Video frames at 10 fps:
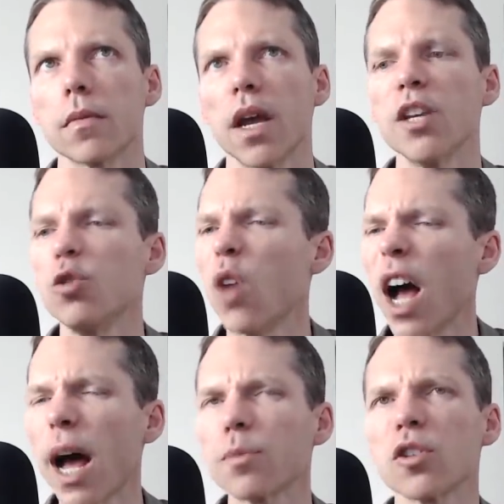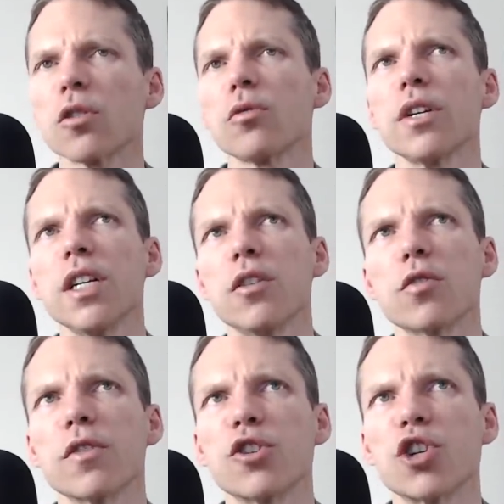and you absolutely need to
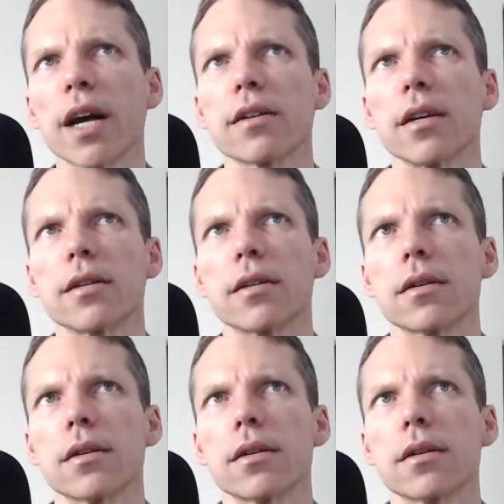reject it.